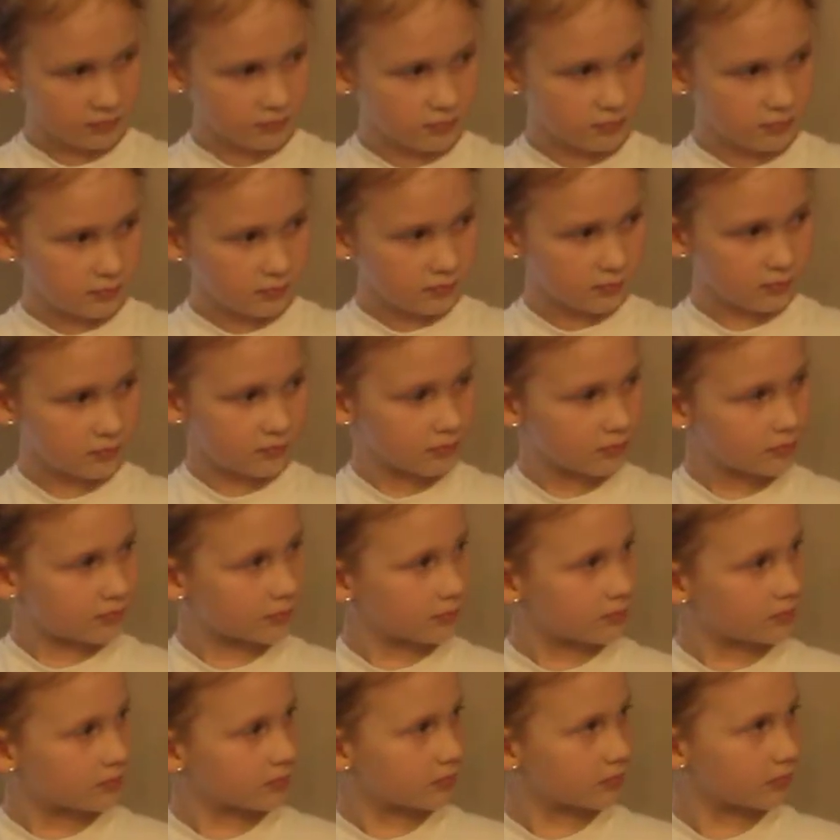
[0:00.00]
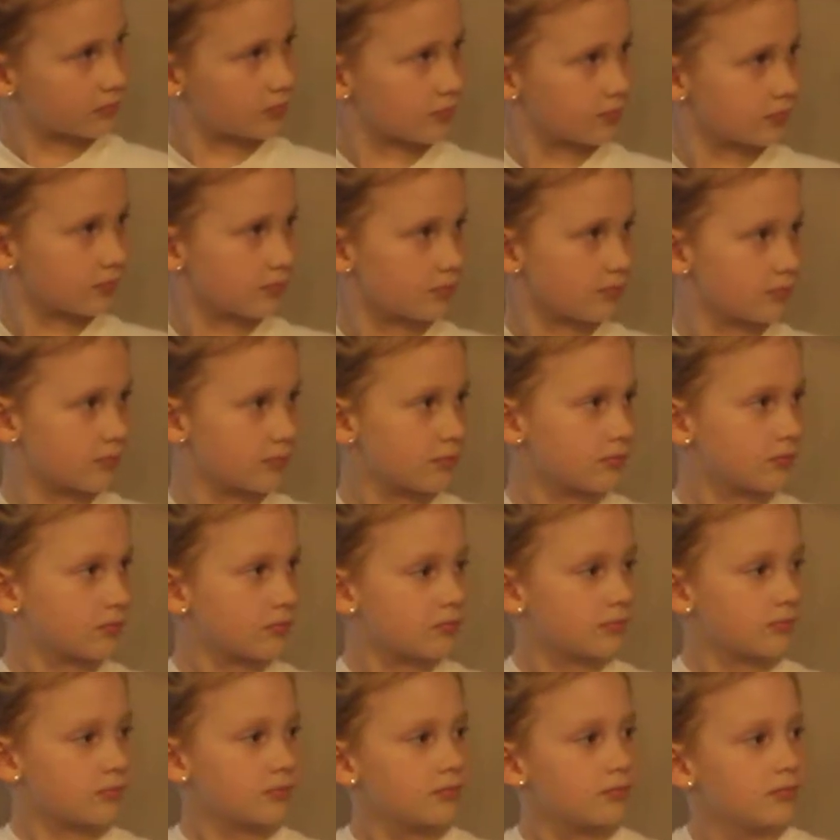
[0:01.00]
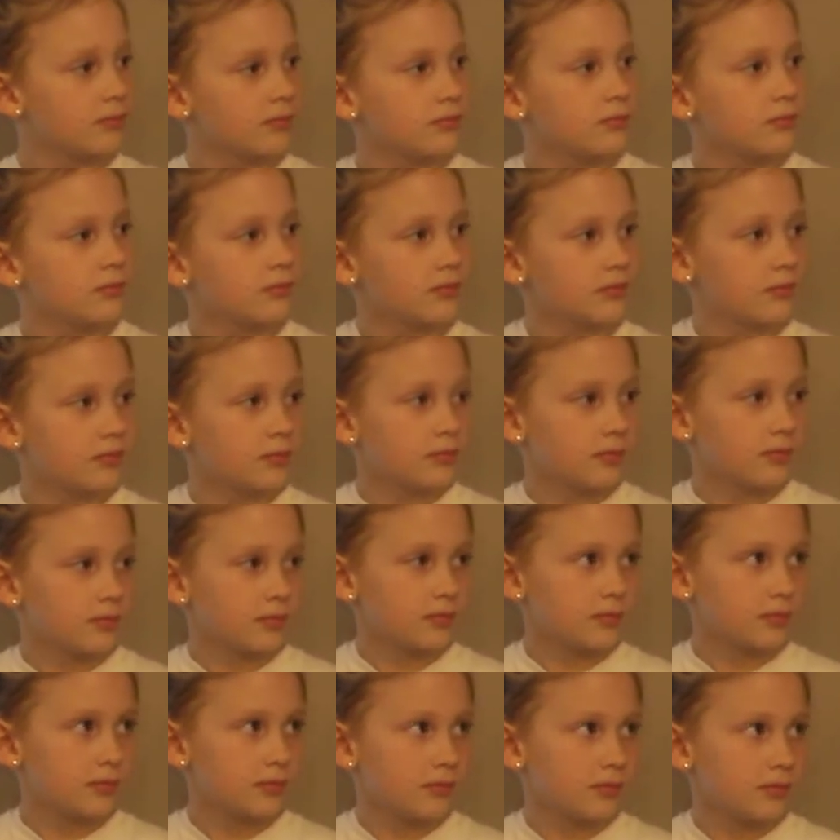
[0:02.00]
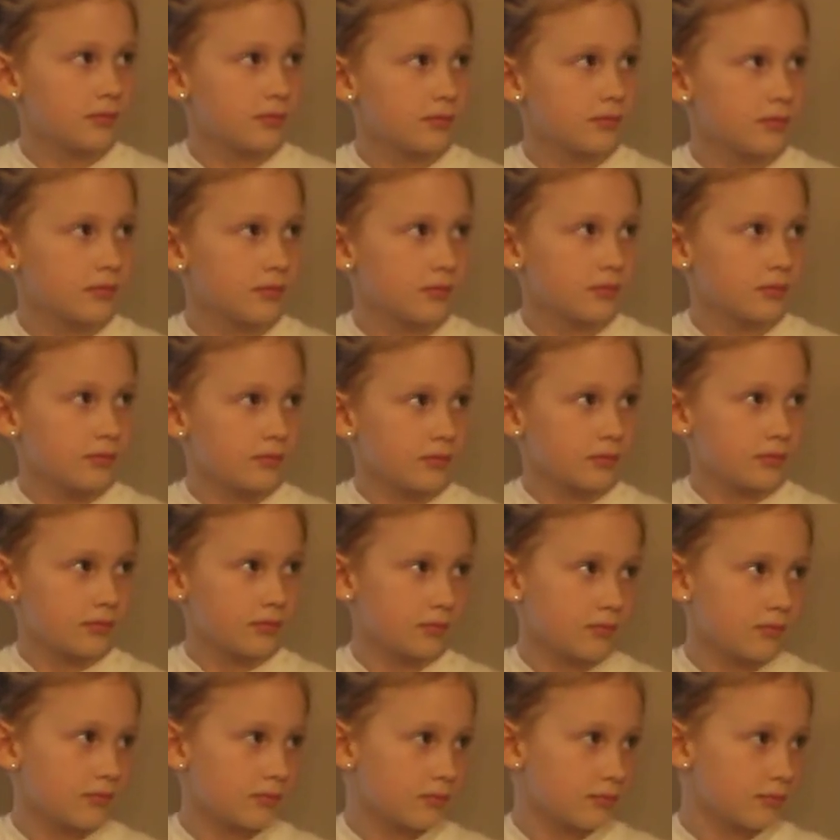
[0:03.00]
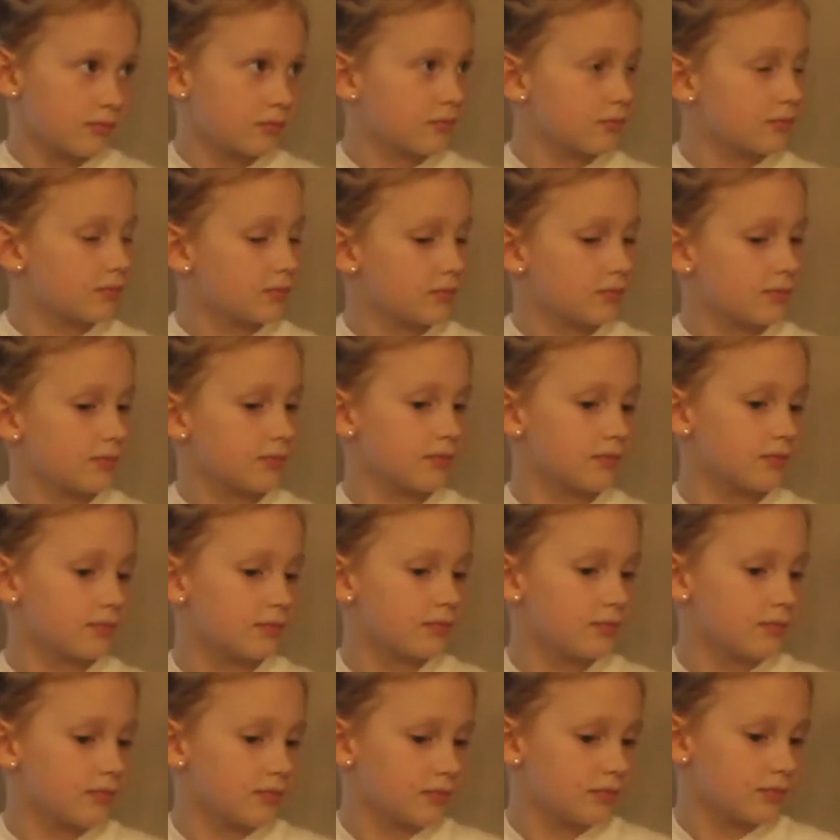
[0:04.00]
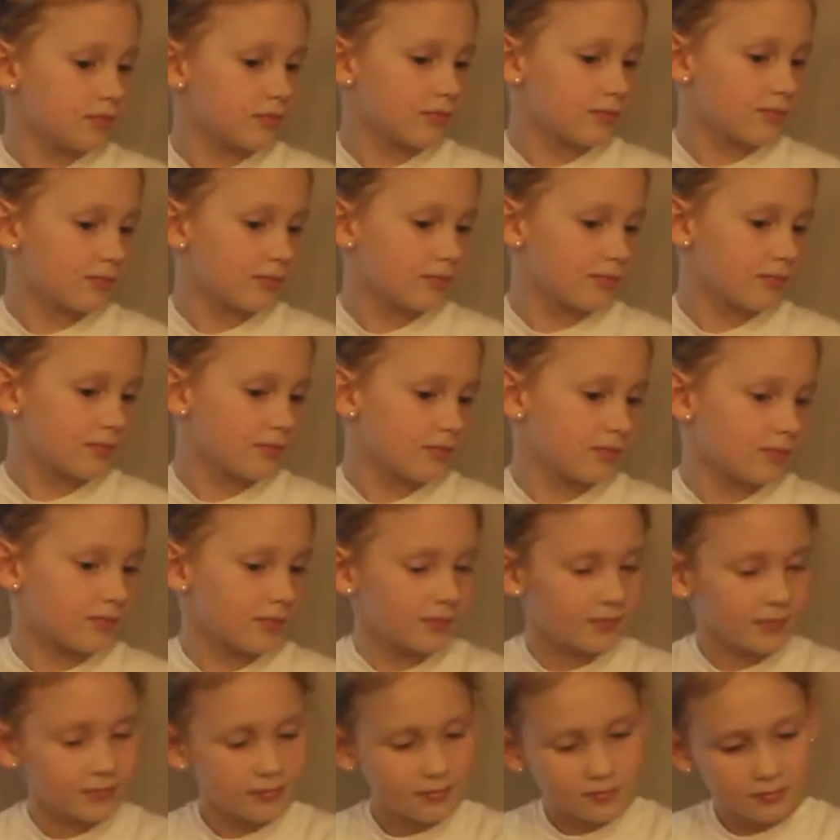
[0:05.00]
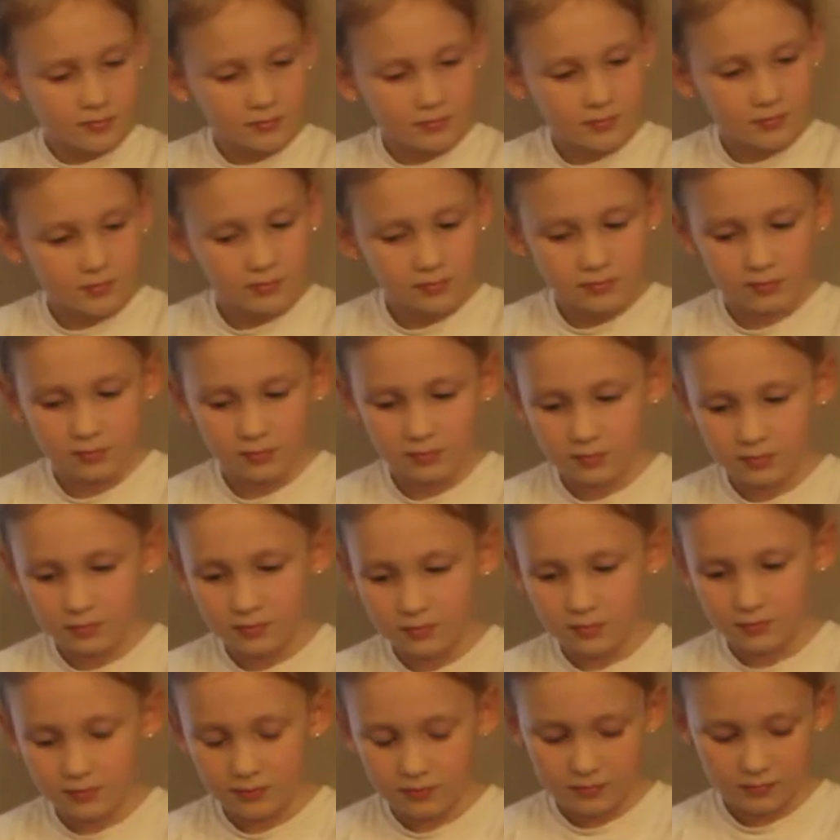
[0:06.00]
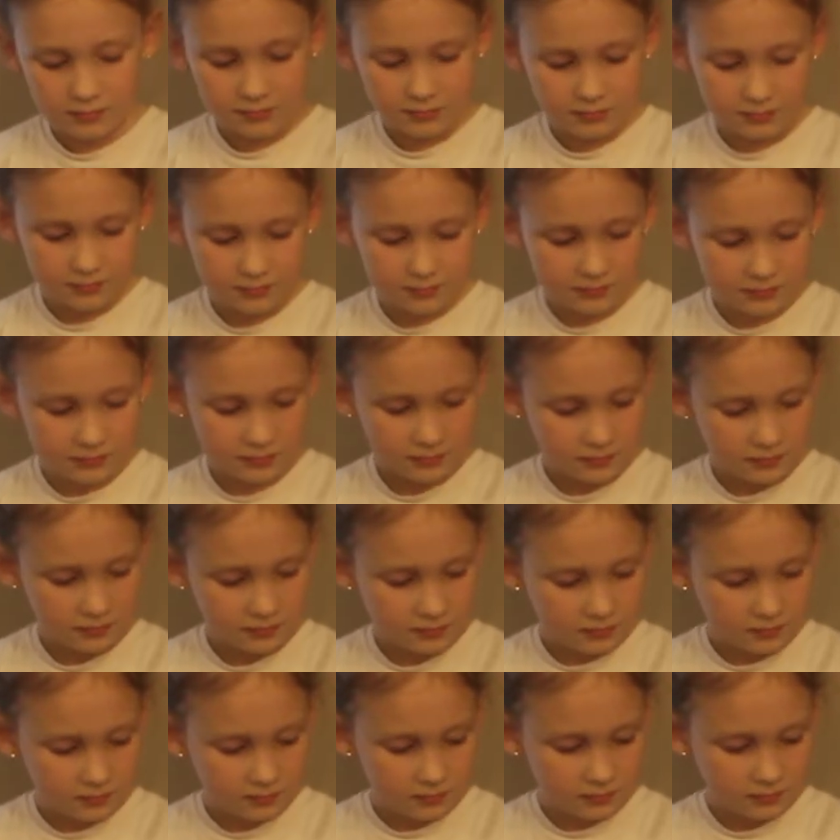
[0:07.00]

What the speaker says: (not speaking)